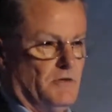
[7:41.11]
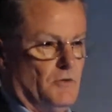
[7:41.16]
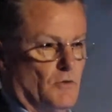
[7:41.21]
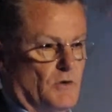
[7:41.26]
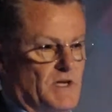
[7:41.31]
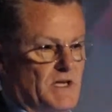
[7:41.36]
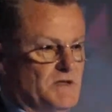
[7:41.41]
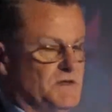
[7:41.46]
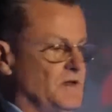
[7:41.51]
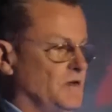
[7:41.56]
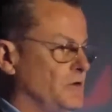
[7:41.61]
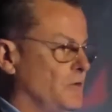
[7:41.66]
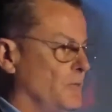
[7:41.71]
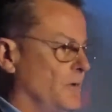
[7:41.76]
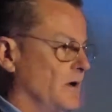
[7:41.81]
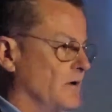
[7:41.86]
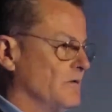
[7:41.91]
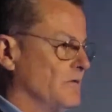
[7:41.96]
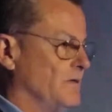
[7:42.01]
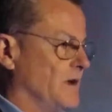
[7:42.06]
You're easy
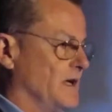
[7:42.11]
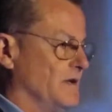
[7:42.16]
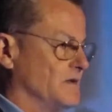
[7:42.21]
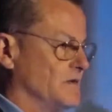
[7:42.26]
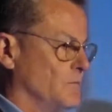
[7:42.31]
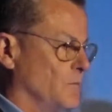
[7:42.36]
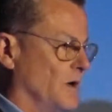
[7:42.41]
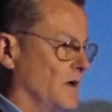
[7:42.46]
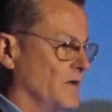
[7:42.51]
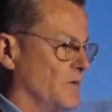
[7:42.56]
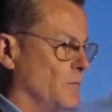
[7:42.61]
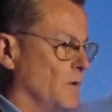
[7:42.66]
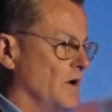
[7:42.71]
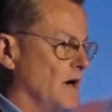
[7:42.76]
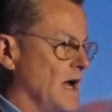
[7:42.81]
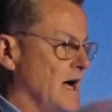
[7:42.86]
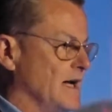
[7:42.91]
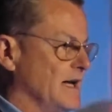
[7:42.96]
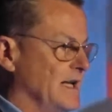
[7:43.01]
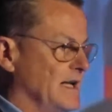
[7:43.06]
to interface with.
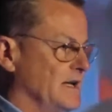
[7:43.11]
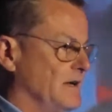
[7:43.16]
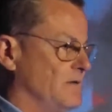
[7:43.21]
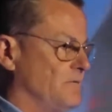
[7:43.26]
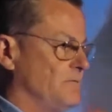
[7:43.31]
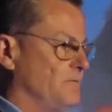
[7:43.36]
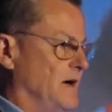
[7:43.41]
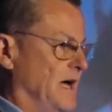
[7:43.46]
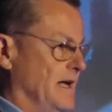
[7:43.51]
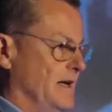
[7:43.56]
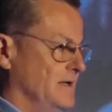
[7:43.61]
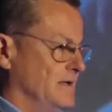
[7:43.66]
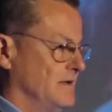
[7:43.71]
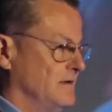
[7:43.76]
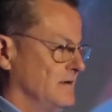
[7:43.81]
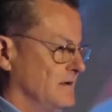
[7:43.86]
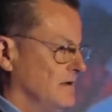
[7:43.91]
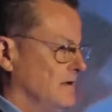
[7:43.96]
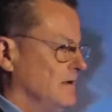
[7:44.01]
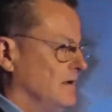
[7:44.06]
We're not in a fight